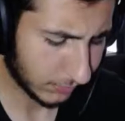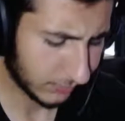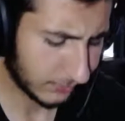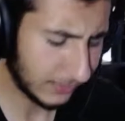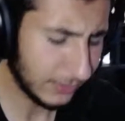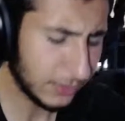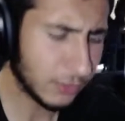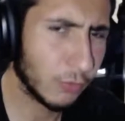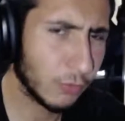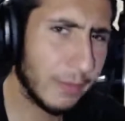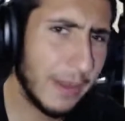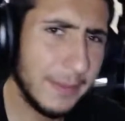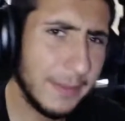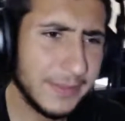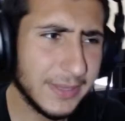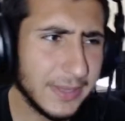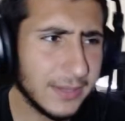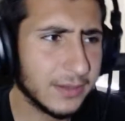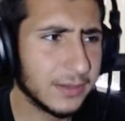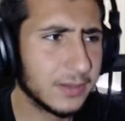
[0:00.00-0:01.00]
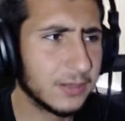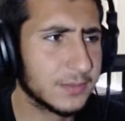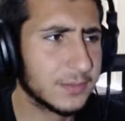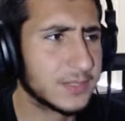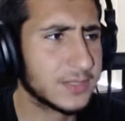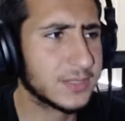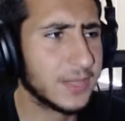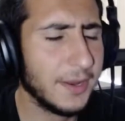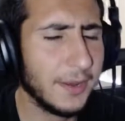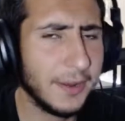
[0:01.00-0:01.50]
Aubameyang
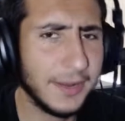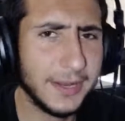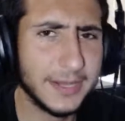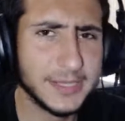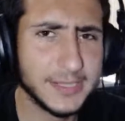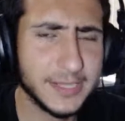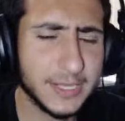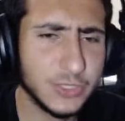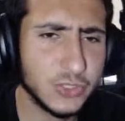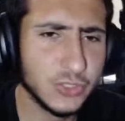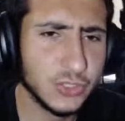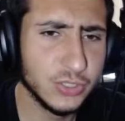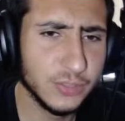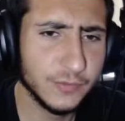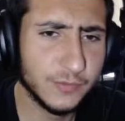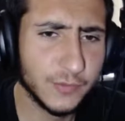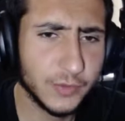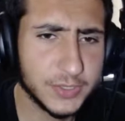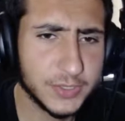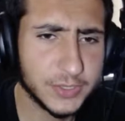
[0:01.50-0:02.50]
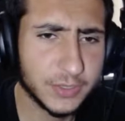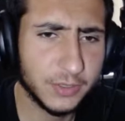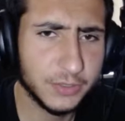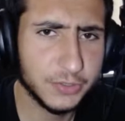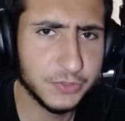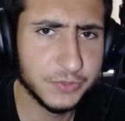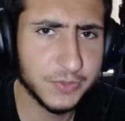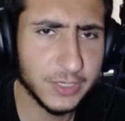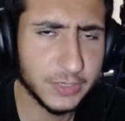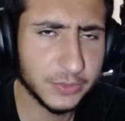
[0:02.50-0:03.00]
sign an extension for his
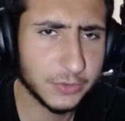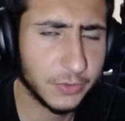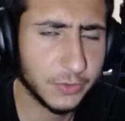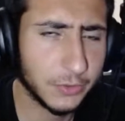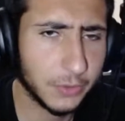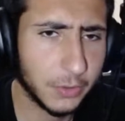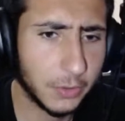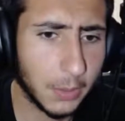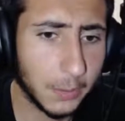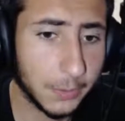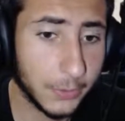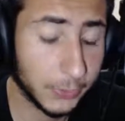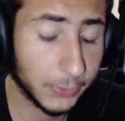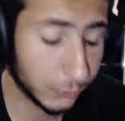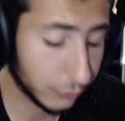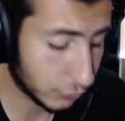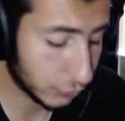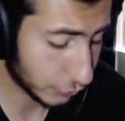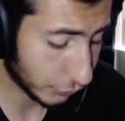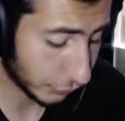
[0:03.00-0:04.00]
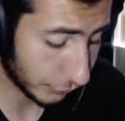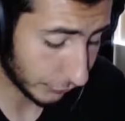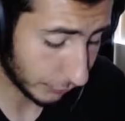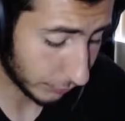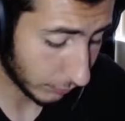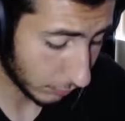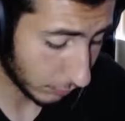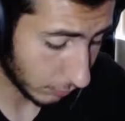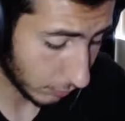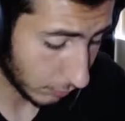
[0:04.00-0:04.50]
contract or no? I'm not too sure.
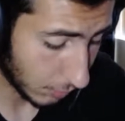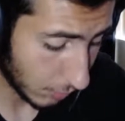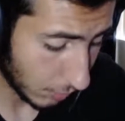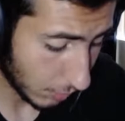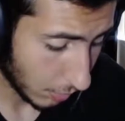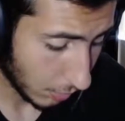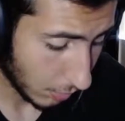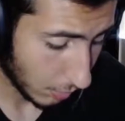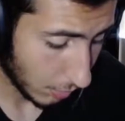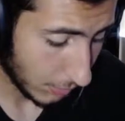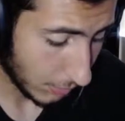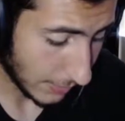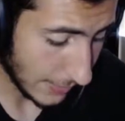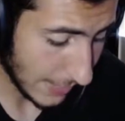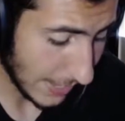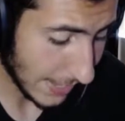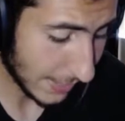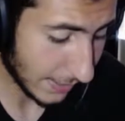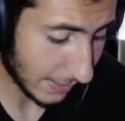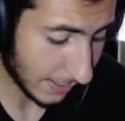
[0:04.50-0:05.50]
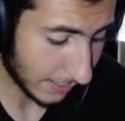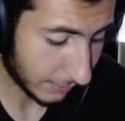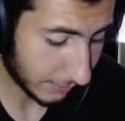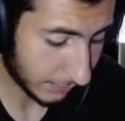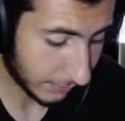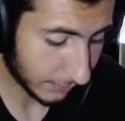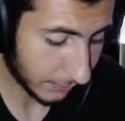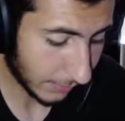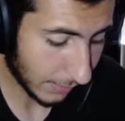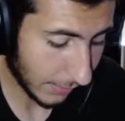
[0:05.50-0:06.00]
Yeah, and
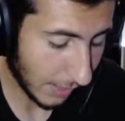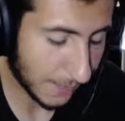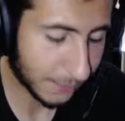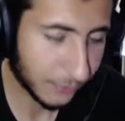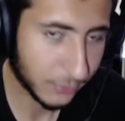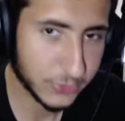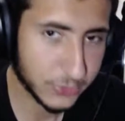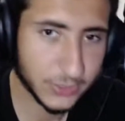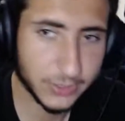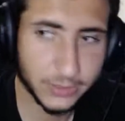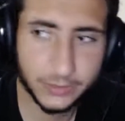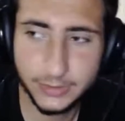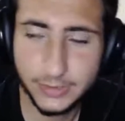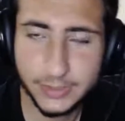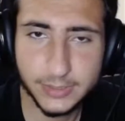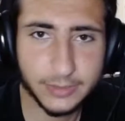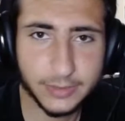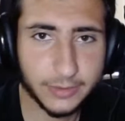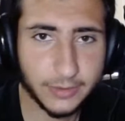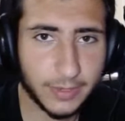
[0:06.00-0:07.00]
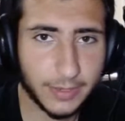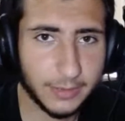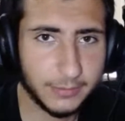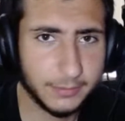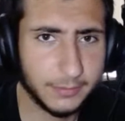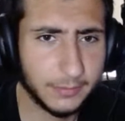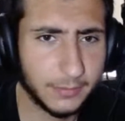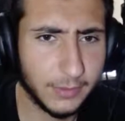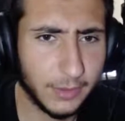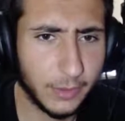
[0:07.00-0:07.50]
I posted on Instagram,
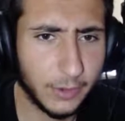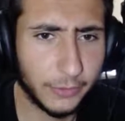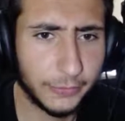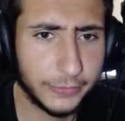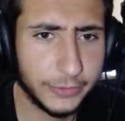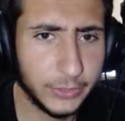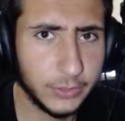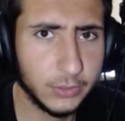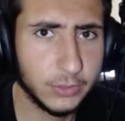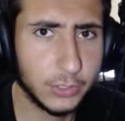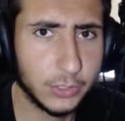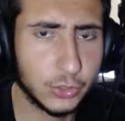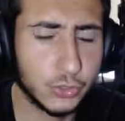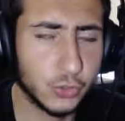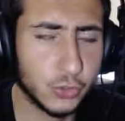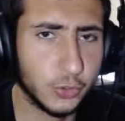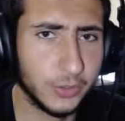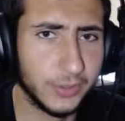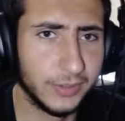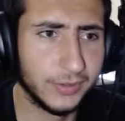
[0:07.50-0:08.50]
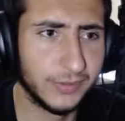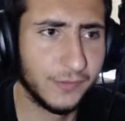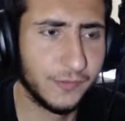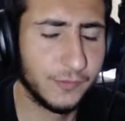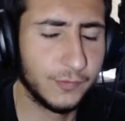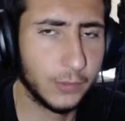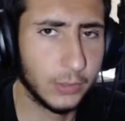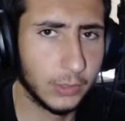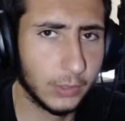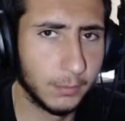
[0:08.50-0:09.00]
Areola joined
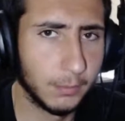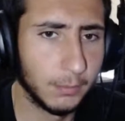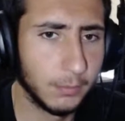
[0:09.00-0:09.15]
Fulham.